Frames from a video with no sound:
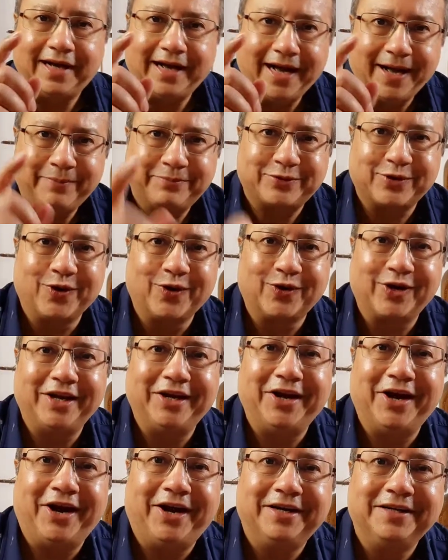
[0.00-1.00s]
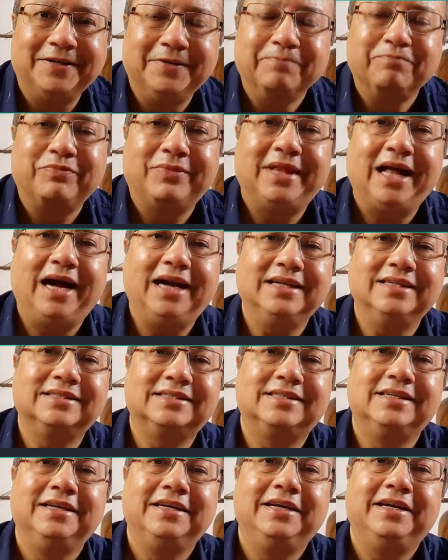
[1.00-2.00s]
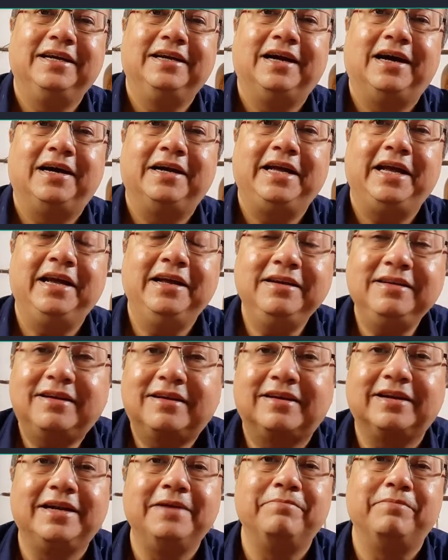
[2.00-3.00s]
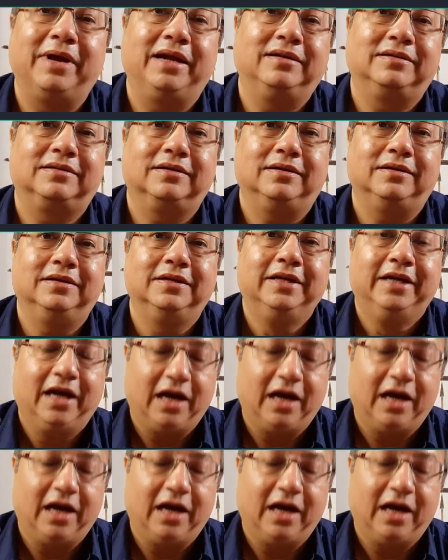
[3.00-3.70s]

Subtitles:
Absolutely not. That is incremental.